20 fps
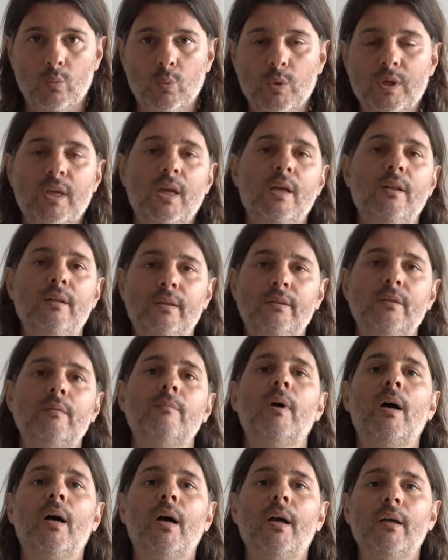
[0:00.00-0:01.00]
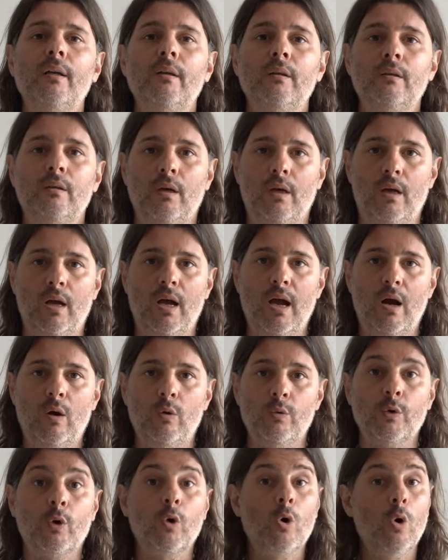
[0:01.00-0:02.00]
we can determine how
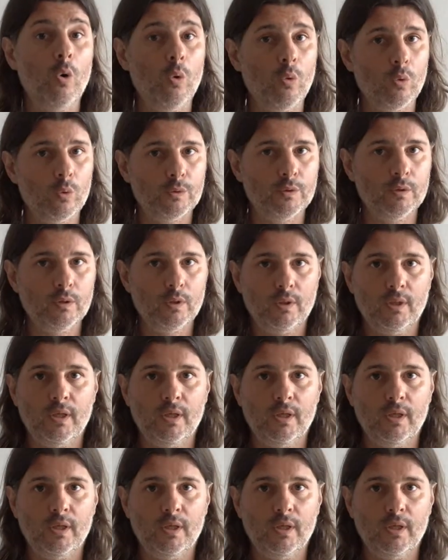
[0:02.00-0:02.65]
the code